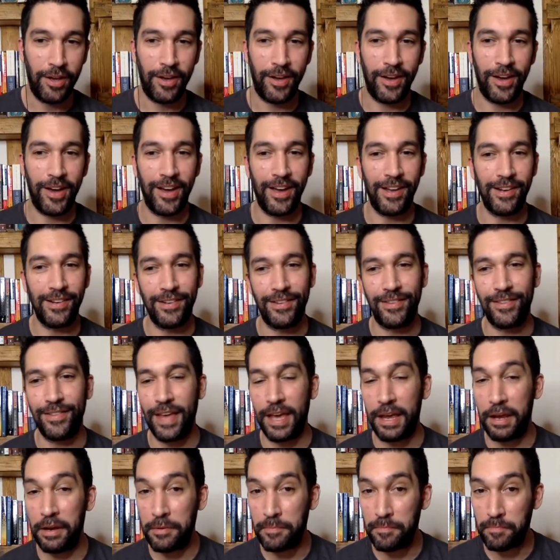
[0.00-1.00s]
And
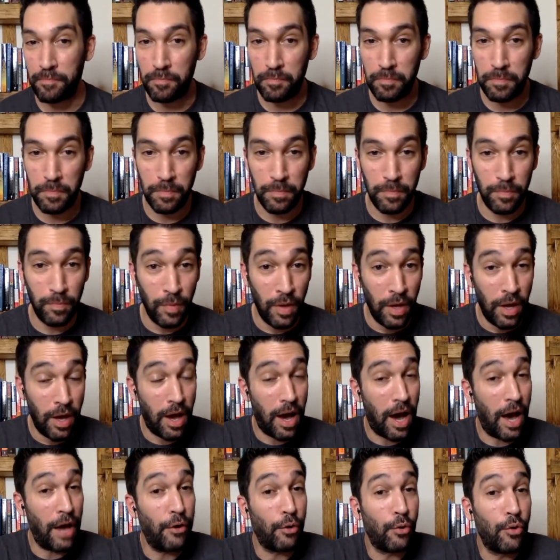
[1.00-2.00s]
I
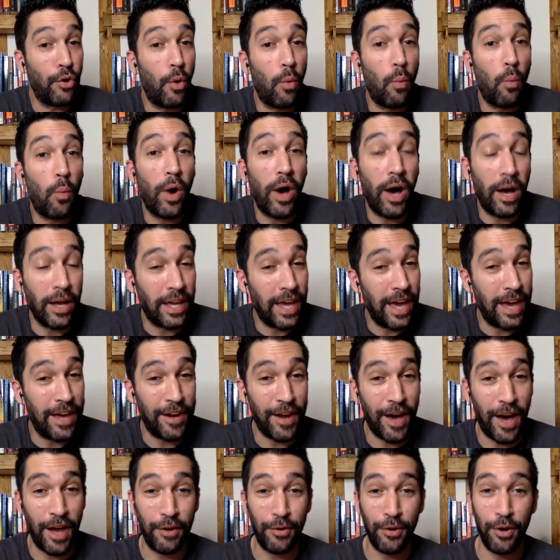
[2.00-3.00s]
don't know
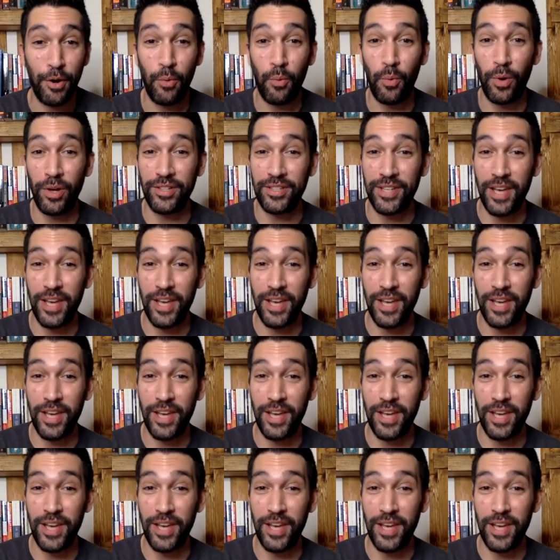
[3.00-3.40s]
what